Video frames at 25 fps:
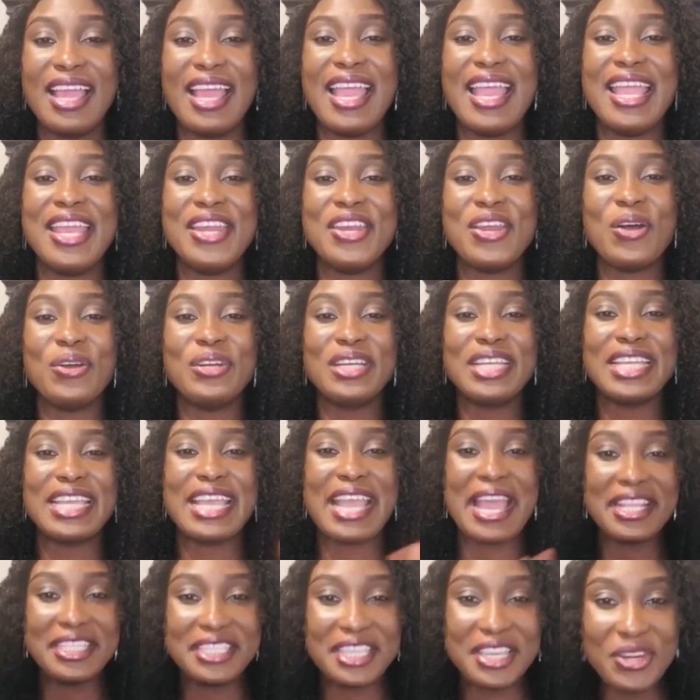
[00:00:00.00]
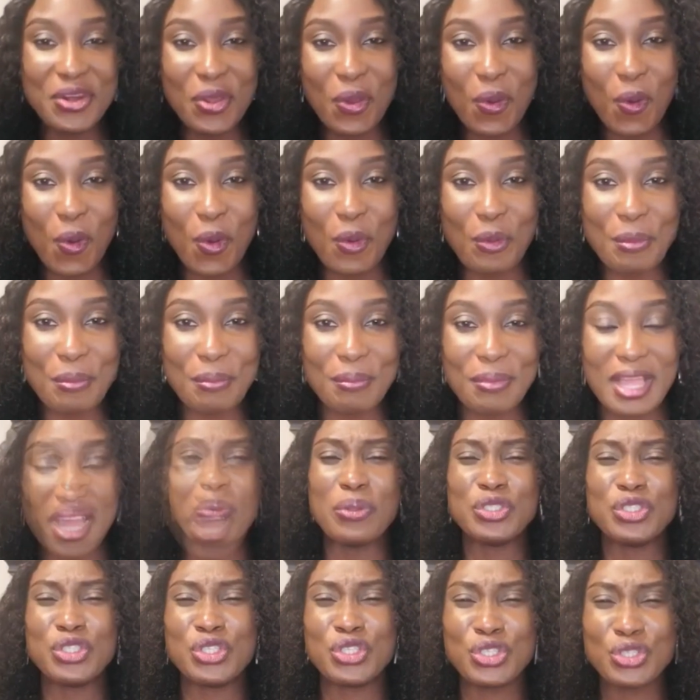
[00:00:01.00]
And on getting home, I
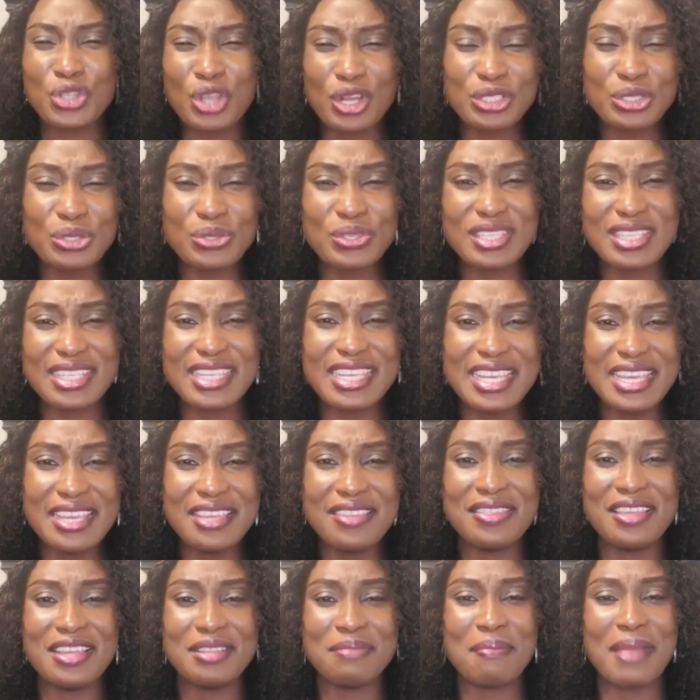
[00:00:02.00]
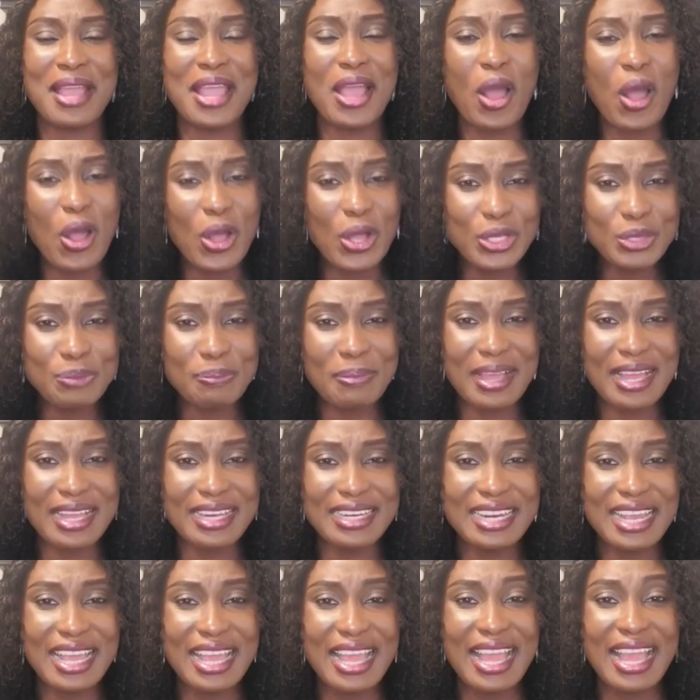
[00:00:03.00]
was shocked to see that my
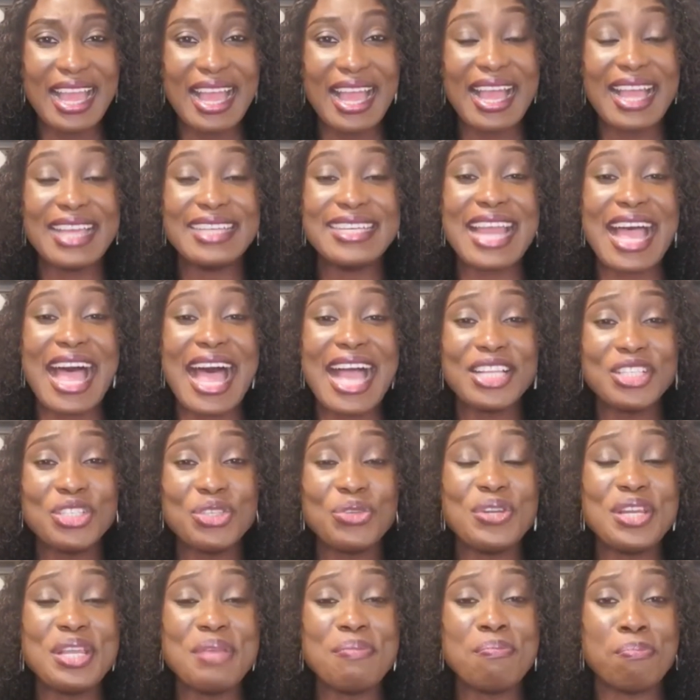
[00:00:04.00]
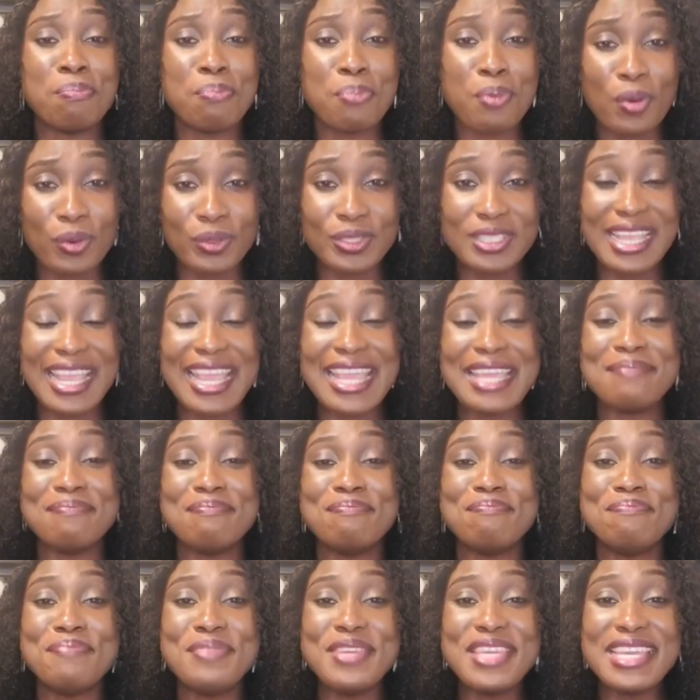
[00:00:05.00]
husband had actually bought a
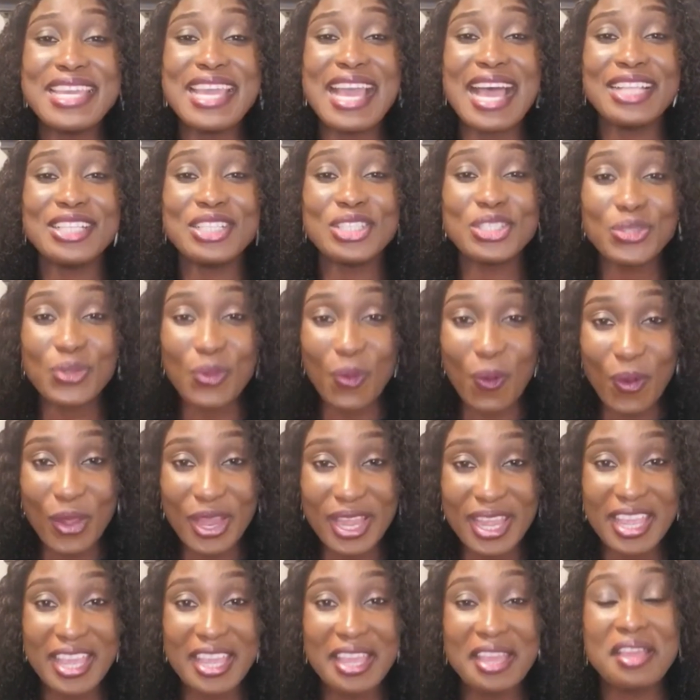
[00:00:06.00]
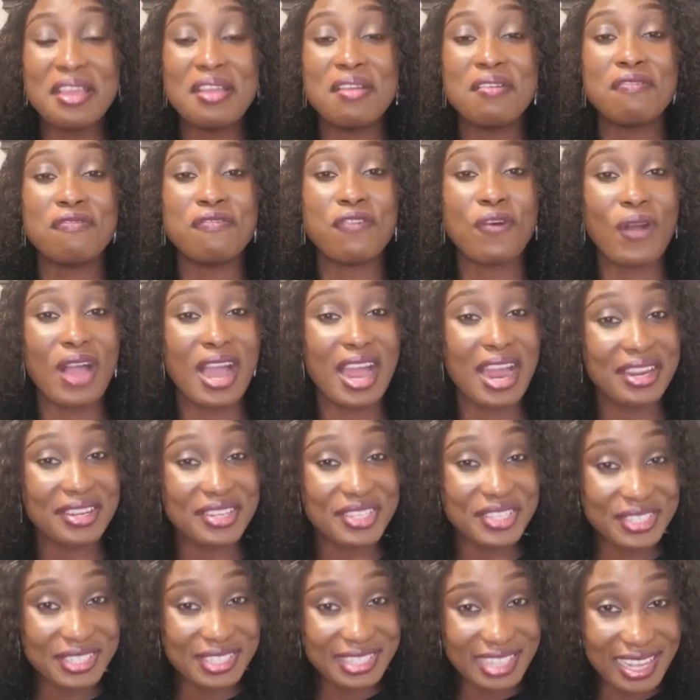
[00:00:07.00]
bigger toy for
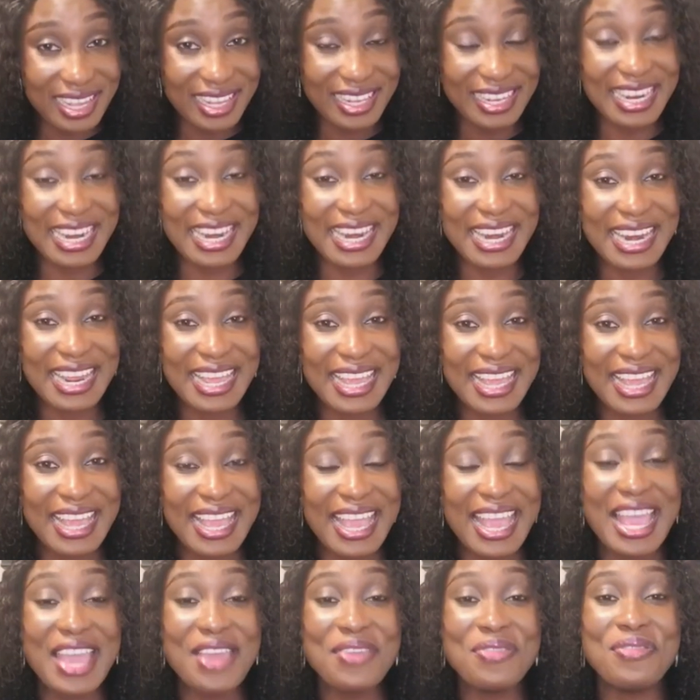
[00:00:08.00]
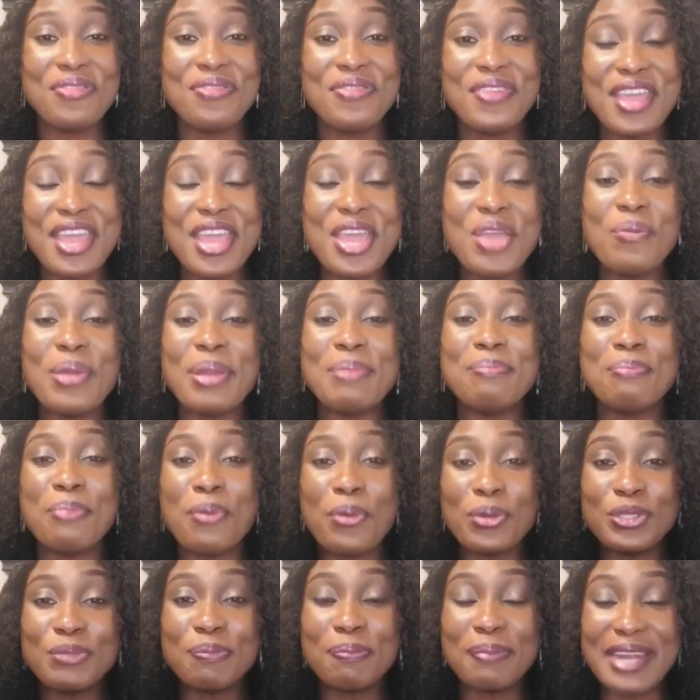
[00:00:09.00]
our son, and they were
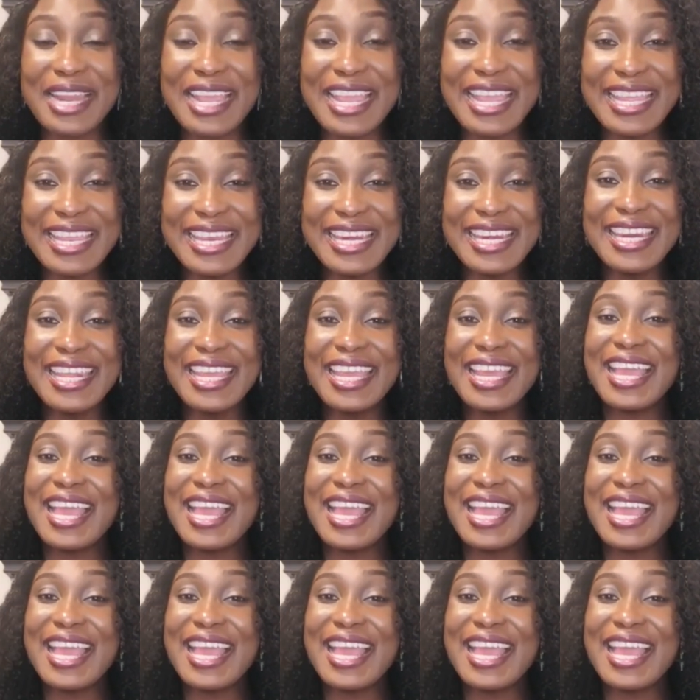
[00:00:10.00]
both playing